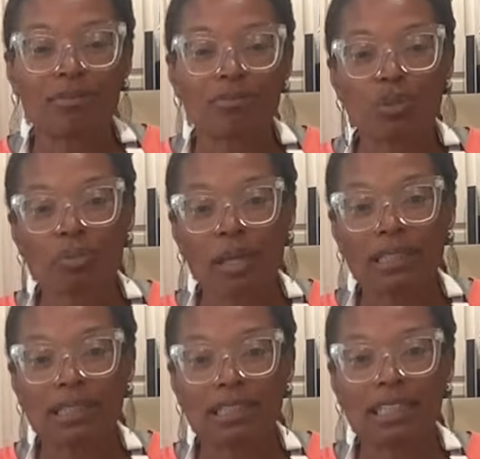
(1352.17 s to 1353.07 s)
you may
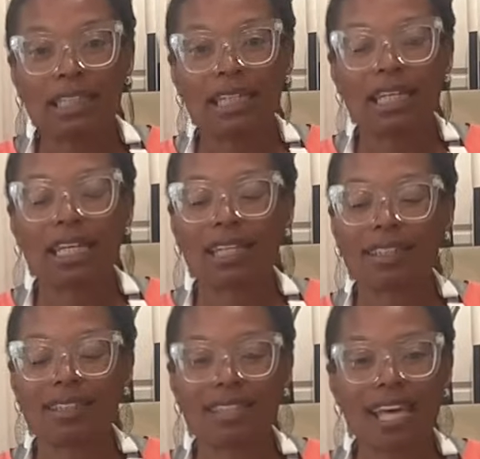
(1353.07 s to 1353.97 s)
see.
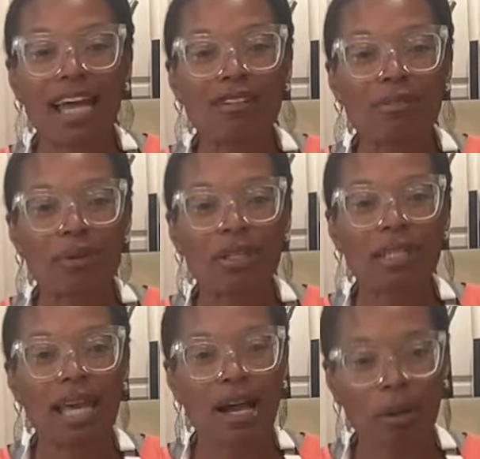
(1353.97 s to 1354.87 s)
And that
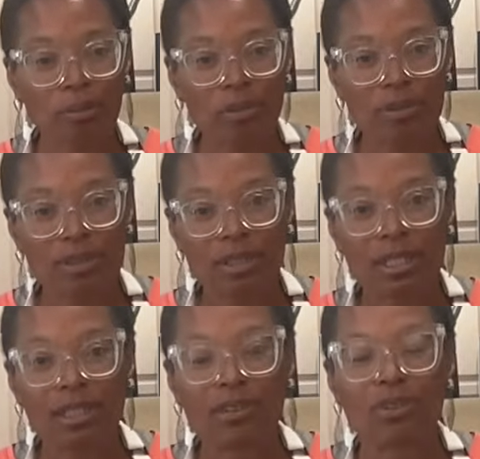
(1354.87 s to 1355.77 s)
really helps
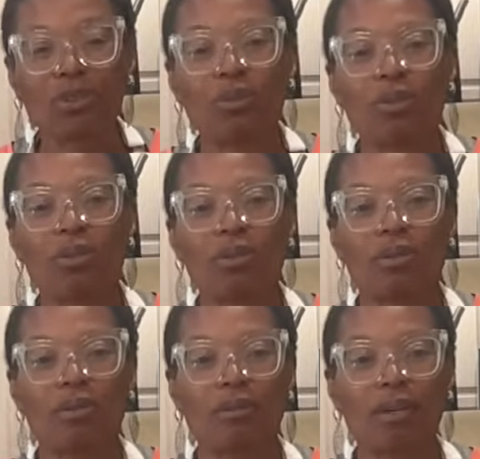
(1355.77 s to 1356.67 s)
to
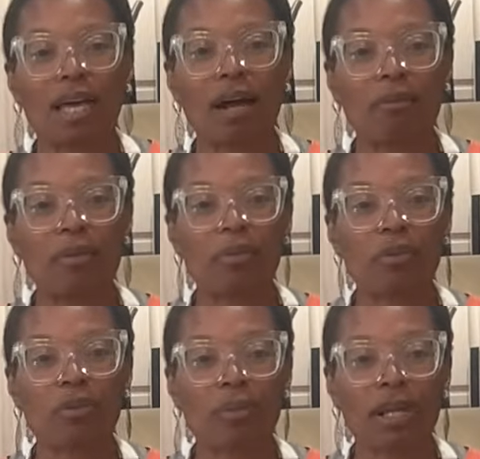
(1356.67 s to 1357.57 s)
help people
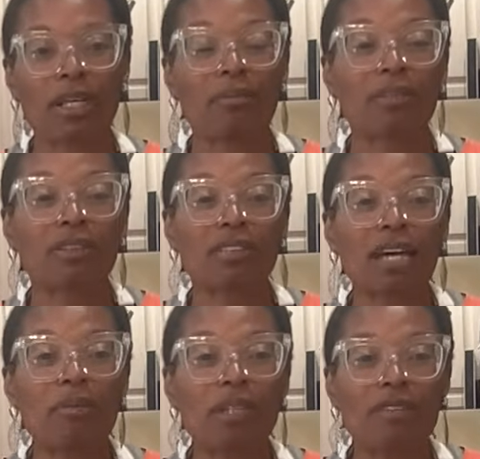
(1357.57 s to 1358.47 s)
to break up. Because
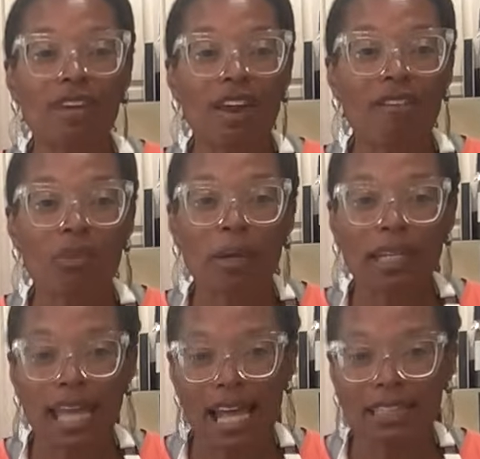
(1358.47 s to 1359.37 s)
I believe
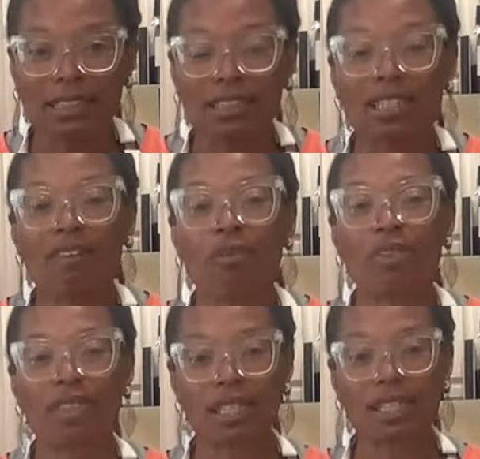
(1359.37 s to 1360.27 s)
everybody has love
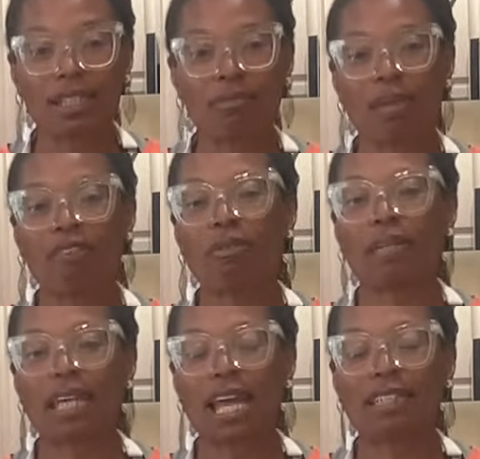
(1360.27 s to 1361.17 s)
within them.
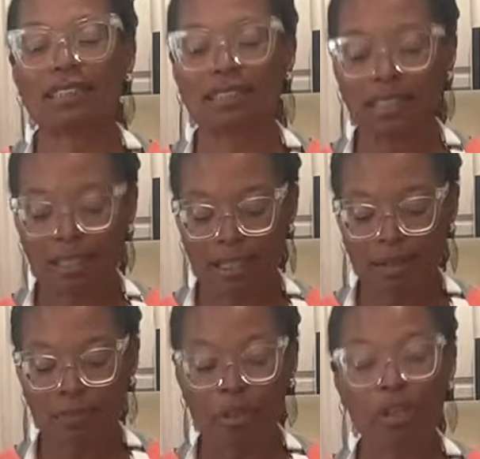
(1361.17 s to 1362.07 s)
Everybody has
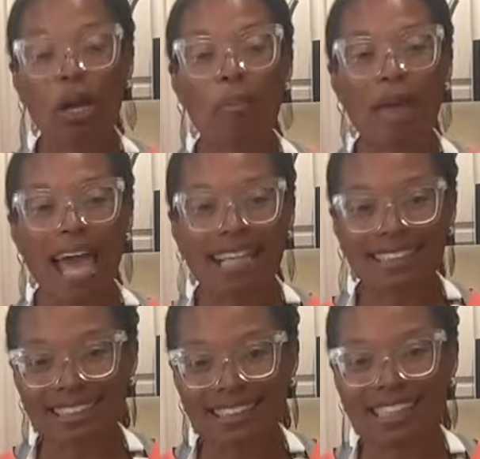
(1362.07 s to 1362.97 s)
the
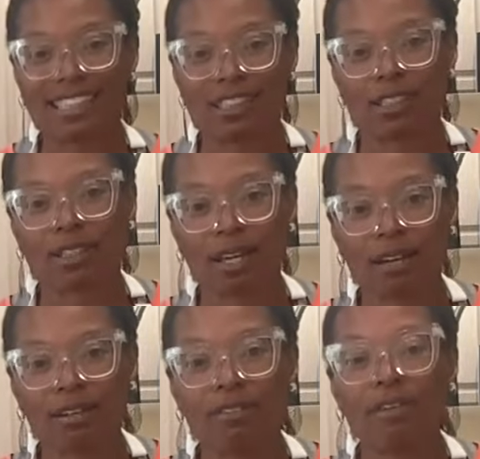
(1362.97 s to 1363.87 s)
capacity to
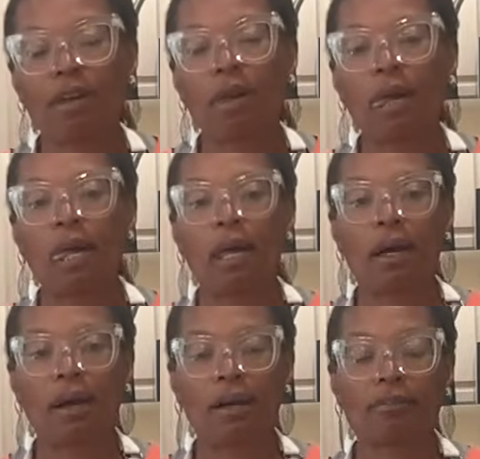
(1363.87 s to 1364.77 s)
love,
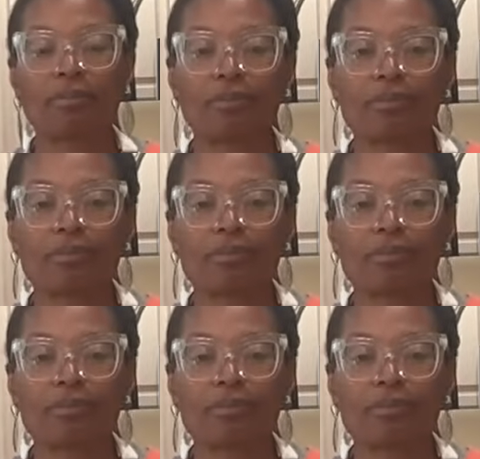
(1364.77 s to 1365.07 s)
or